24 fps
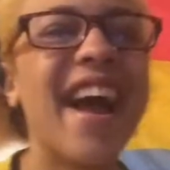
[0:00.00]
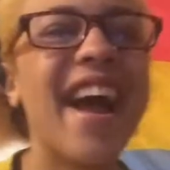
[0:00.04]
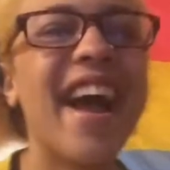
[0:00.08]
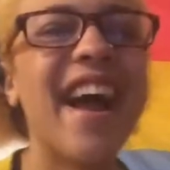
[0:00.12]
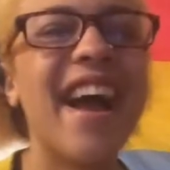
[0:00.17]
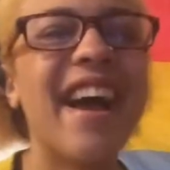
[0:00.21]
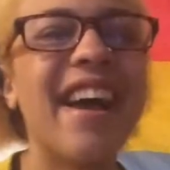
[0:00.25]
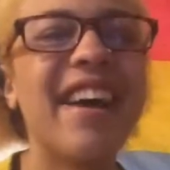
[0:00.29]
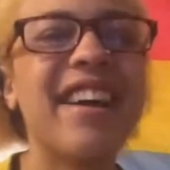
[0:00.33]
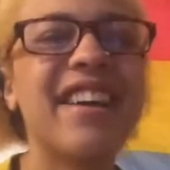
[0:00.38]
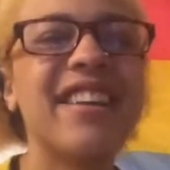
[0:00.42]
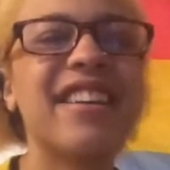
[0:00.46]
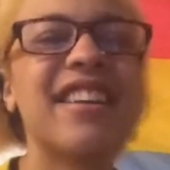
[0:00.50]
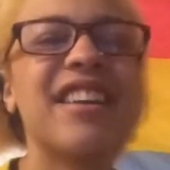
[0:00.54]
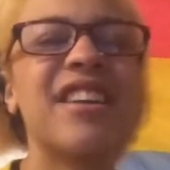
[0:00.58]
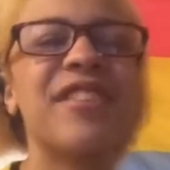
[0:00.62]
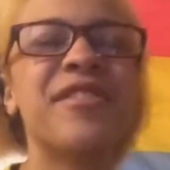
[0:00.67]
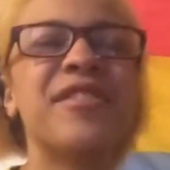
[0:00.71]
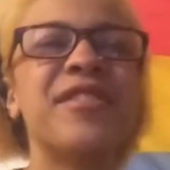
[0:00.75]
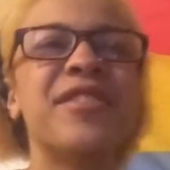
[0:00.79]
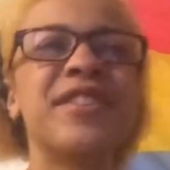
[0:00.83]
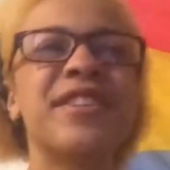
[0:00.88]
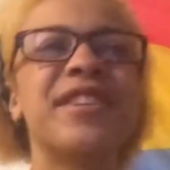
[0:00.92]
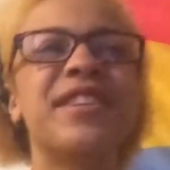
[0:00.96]
And
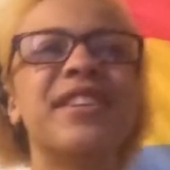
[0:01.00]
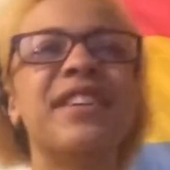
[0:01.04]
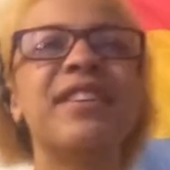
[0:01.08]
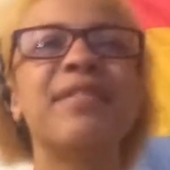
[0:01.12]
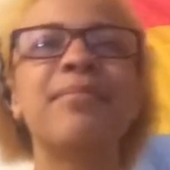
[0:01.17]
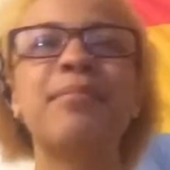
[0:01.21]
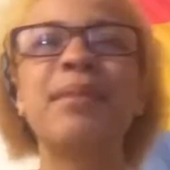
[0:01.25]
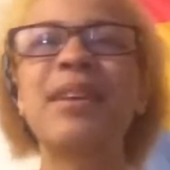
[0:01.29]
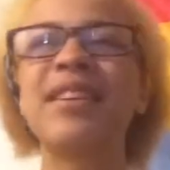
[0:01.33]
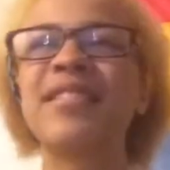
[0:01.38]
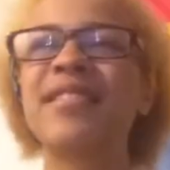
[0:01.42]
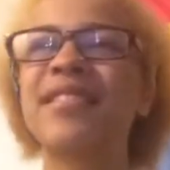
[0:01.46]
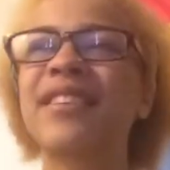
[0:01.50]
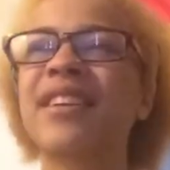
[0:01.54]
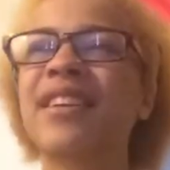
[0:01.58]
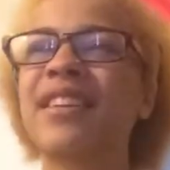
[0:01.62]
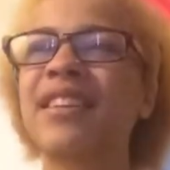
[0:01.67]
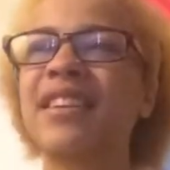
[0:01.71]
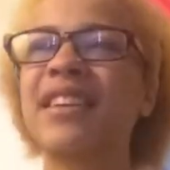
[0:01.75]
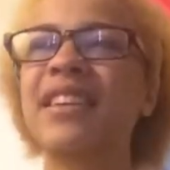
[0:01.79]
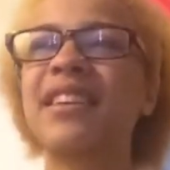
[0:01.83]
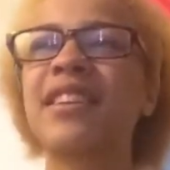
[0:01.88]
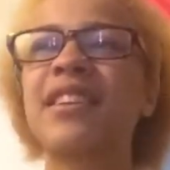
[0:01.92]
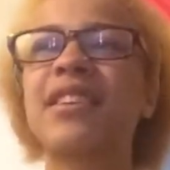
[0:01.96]
she
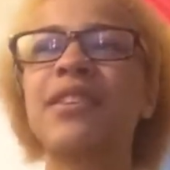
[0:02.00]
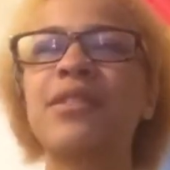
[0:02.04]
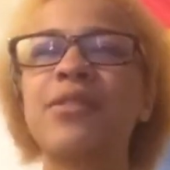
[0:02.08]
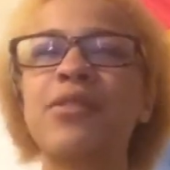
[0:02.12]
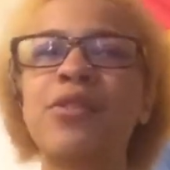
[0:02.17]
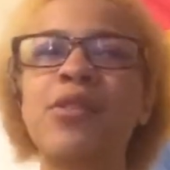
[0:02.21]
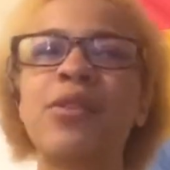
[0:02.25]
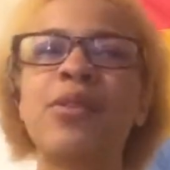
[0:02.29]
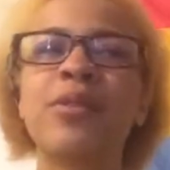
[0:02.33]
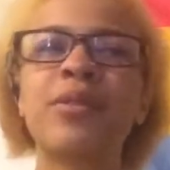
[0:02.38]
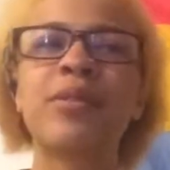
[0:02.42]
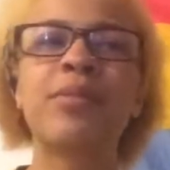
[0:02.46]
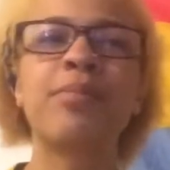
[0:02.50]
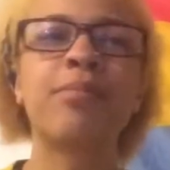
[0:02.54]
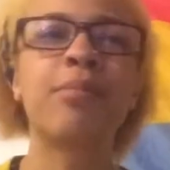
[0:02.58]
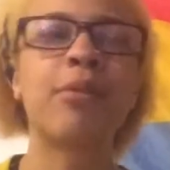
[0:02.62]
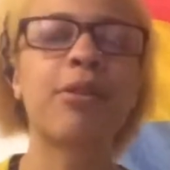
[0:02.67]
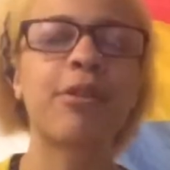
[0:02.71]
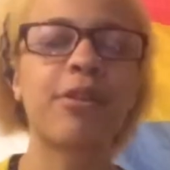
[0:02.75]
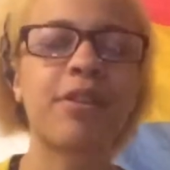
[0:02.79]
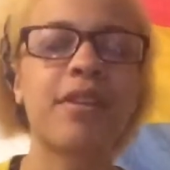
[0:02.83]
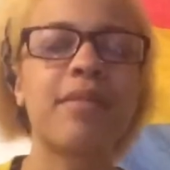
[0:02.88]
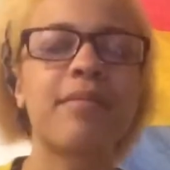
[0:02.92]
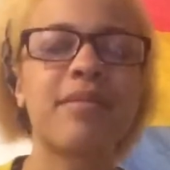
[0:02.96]
basically Googled
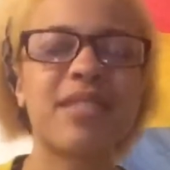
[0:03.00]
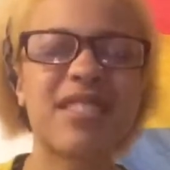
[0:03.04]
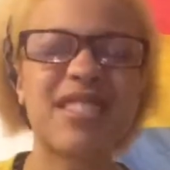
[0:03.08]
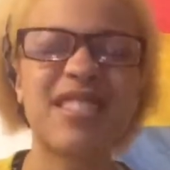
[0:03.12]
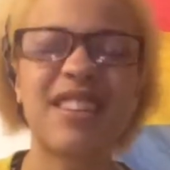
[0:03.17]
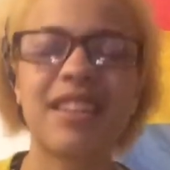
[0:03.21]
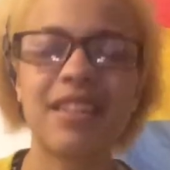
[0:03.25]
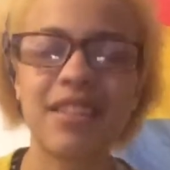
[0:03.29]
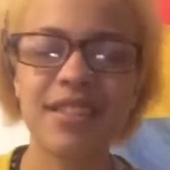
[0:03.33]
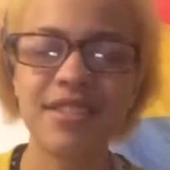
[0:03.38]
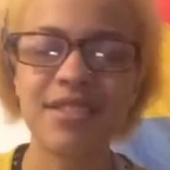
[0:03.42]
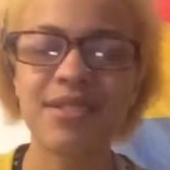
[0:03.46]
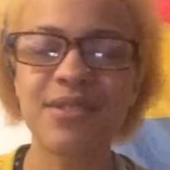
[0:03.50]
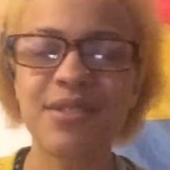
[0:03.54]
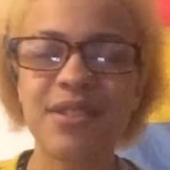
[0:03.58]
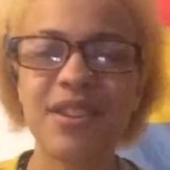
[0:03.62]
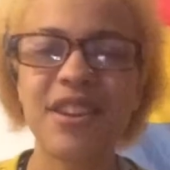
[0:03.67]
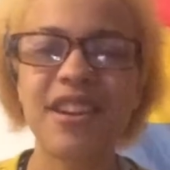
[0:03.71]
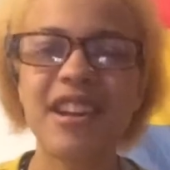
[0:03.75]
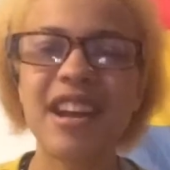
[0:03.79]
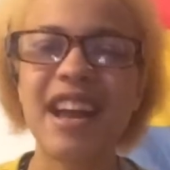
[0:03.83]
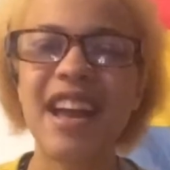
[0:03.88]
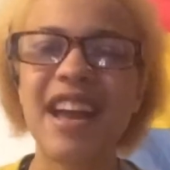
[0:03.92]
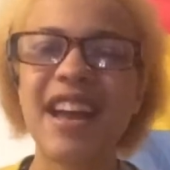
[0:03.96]
borderline personality
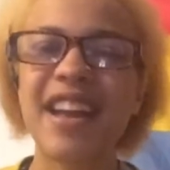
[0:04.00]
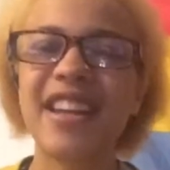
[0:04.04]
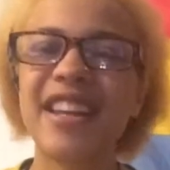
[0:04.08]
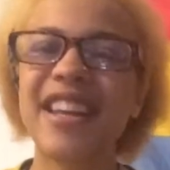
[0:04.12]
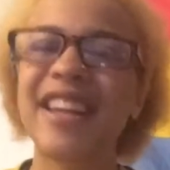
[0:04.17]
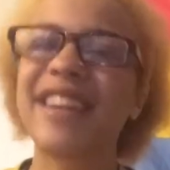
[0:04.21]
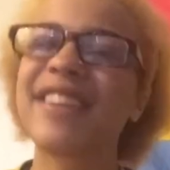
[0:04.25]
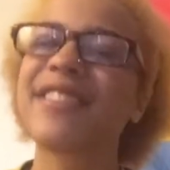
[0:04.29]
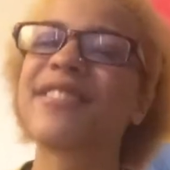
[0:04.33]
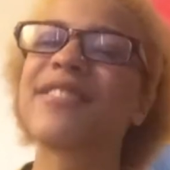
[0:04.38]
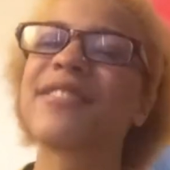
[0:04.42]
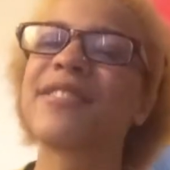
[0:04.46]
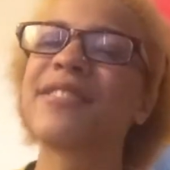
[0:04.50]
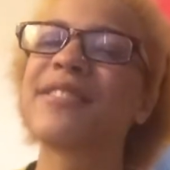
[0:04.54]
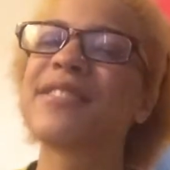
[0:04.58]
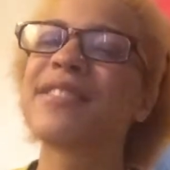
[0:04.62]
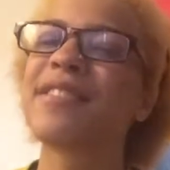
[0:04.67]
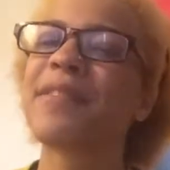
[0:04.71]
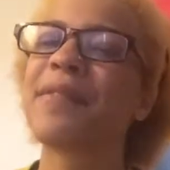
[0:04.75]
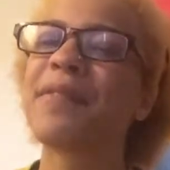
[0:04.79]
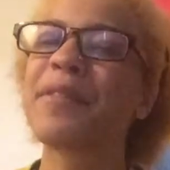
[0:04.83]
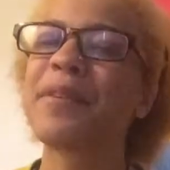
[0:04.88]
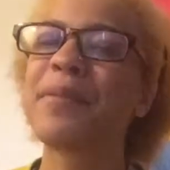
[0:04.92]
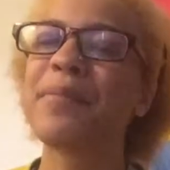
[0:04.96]
disorder and answered
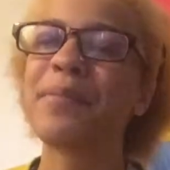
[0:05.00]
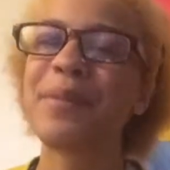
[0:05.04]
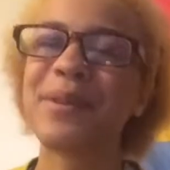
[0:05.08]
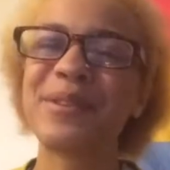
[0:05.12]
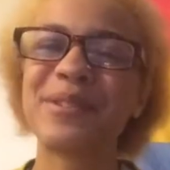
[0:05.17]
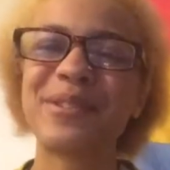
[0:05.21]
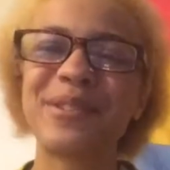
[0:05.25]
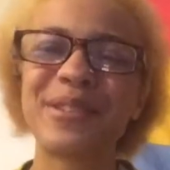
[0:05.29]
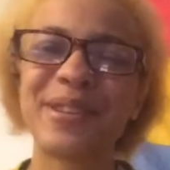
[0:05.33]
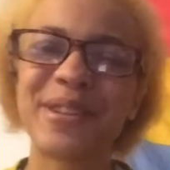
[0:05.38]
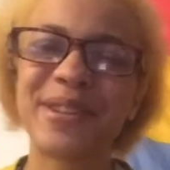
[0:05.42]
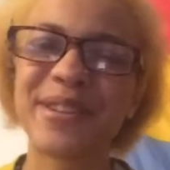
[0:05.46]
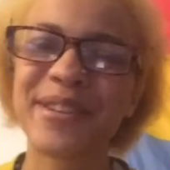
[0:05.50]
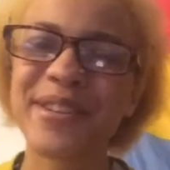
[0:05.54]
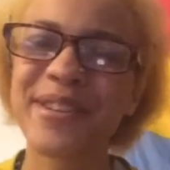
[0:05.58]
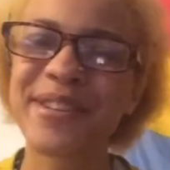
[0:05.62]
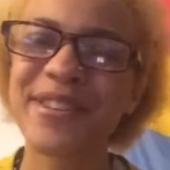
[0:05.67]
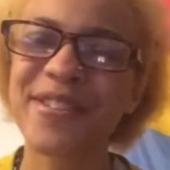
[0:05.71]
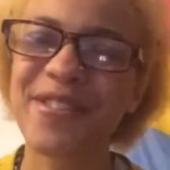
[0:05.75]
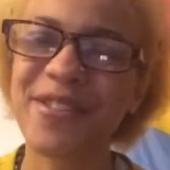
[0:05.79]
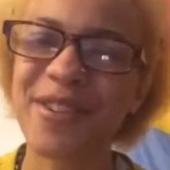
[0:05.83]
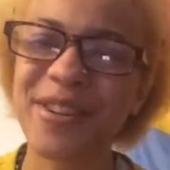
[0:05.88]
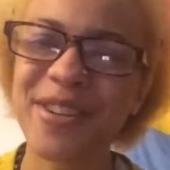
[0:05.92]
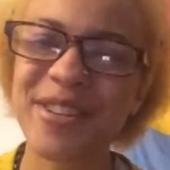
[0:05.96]
some of the most
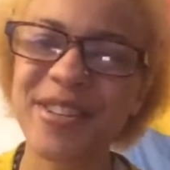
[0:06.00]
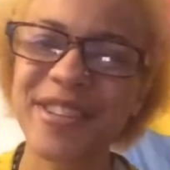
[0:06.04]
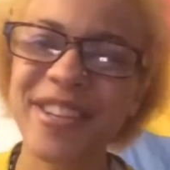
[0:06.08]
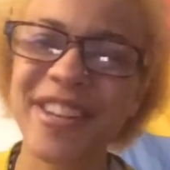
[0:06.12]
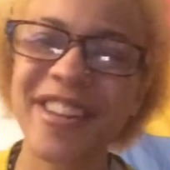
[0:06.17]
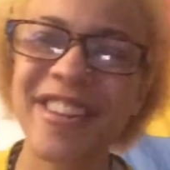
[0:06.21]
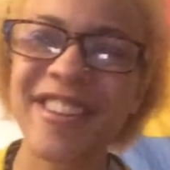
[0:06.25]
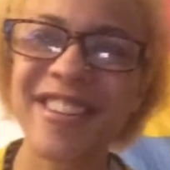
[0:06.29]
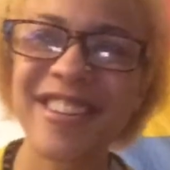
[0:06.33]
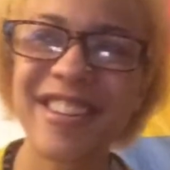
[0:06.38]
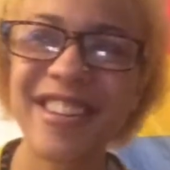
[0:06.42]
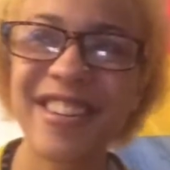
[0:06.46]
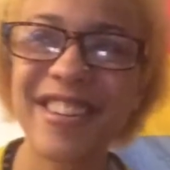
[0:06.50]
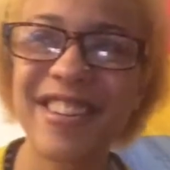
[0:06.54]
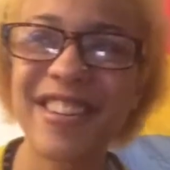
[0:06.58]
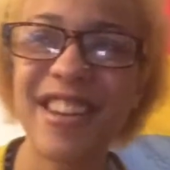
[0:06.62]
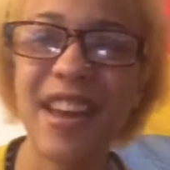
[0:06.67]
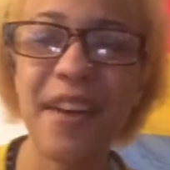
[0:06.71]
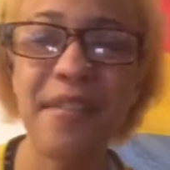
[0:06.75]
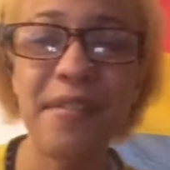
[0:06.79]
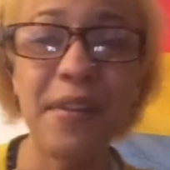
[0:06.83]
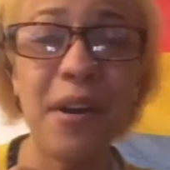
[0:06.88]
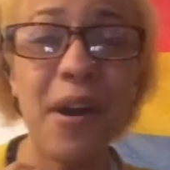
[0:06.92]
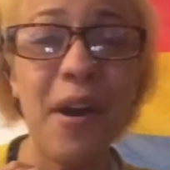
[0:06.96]
searched questions and
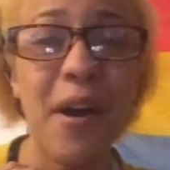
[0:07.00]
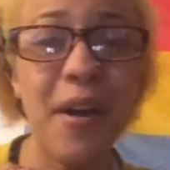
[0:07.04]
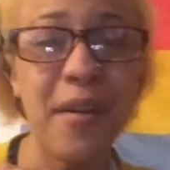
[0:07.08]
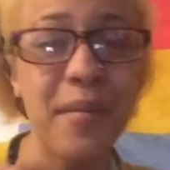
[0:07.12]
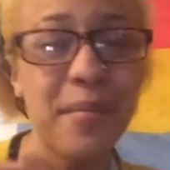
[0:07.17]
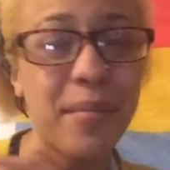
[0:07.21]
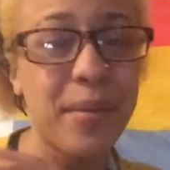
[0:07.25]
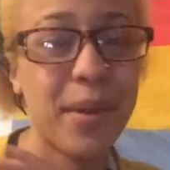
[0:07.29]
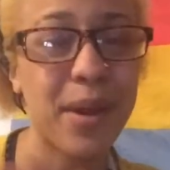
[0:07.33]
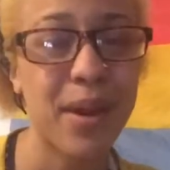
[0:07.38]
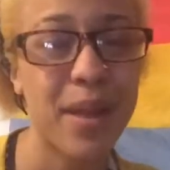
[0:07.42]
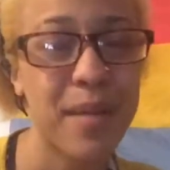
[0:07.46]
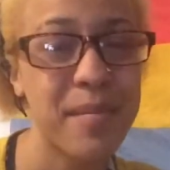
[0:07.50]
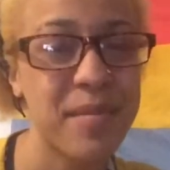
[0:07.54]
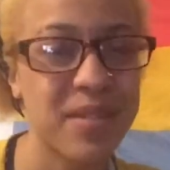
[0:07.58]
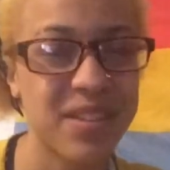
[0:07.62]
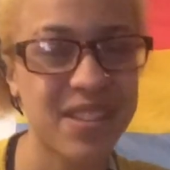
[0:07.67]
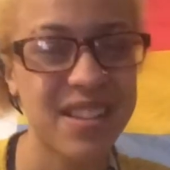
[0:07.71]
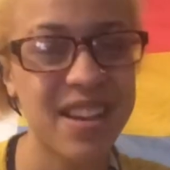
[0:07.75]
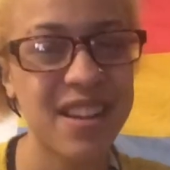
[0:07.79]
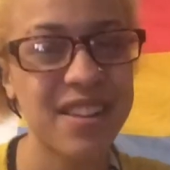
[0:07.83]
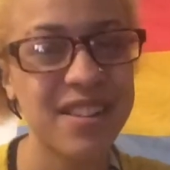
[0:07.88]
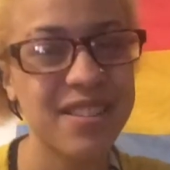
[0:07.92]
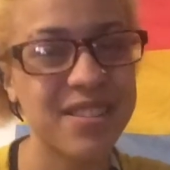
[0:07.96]
stuff on borderline
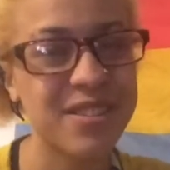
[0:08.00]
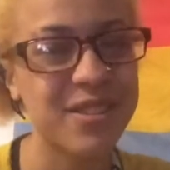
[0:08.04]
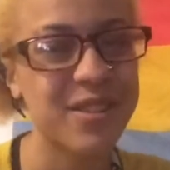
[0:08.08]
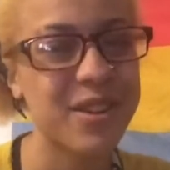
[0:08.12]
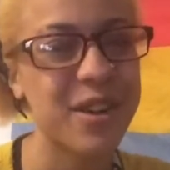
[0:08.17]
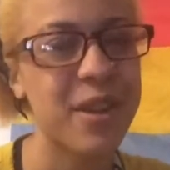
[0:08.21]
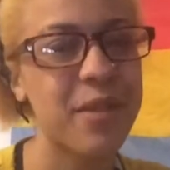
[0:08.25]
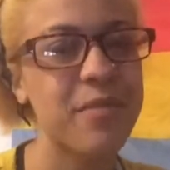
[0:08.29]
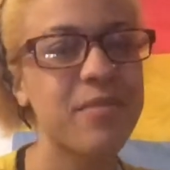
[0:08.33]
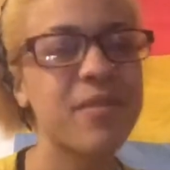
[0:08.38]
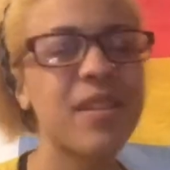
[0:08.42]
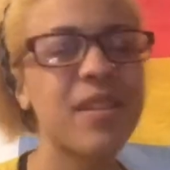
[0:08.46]
personality disorder.